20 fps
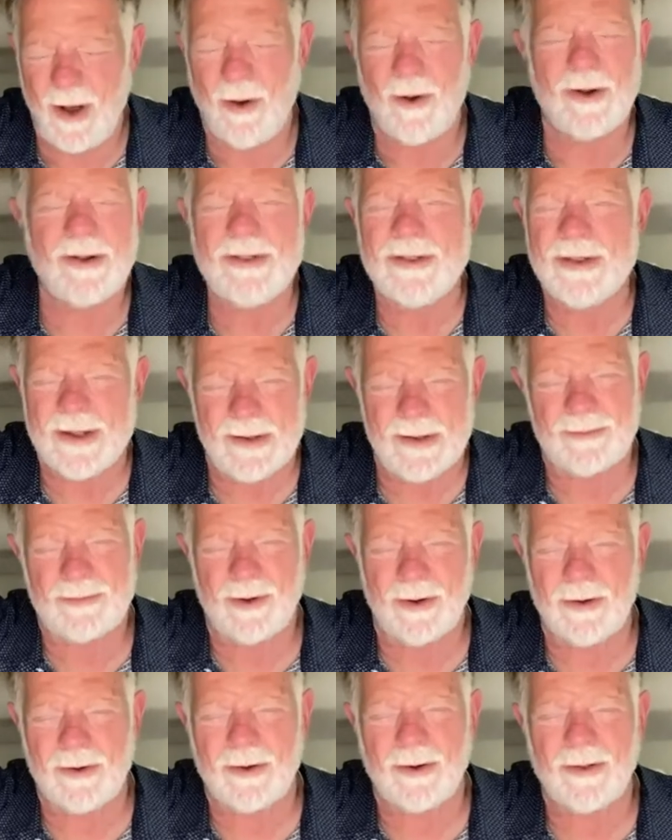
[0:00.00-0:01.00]
on this
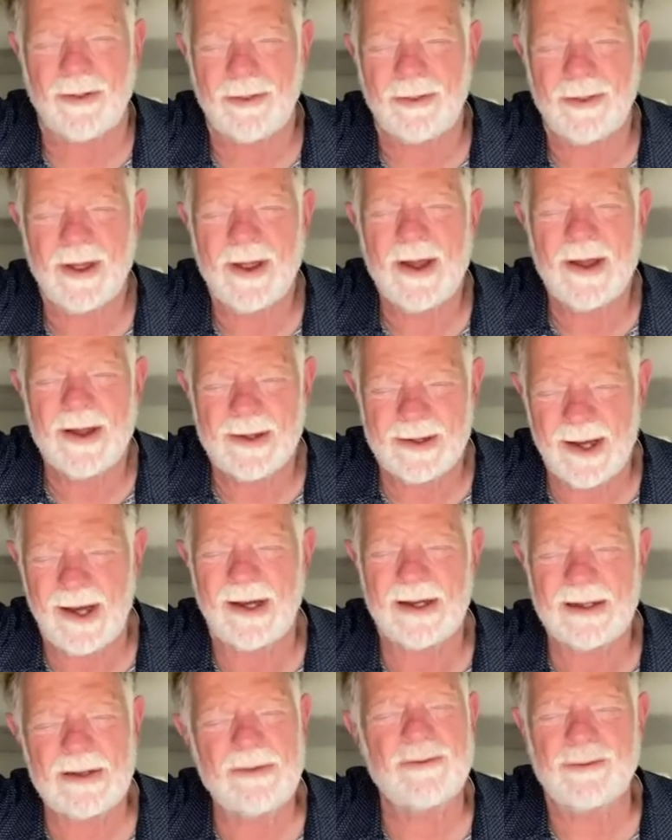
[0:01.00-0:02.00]
earth.
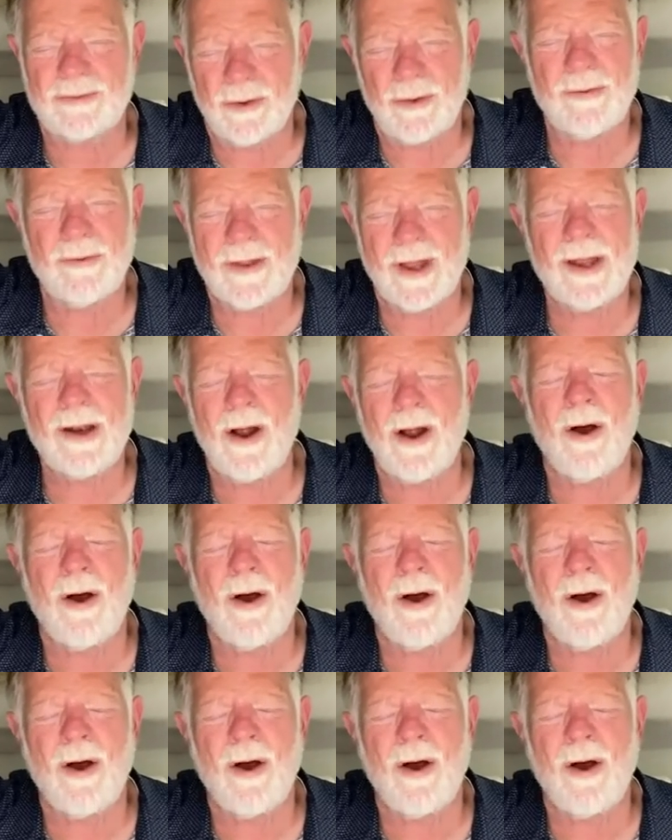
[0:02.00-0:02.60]
God, so that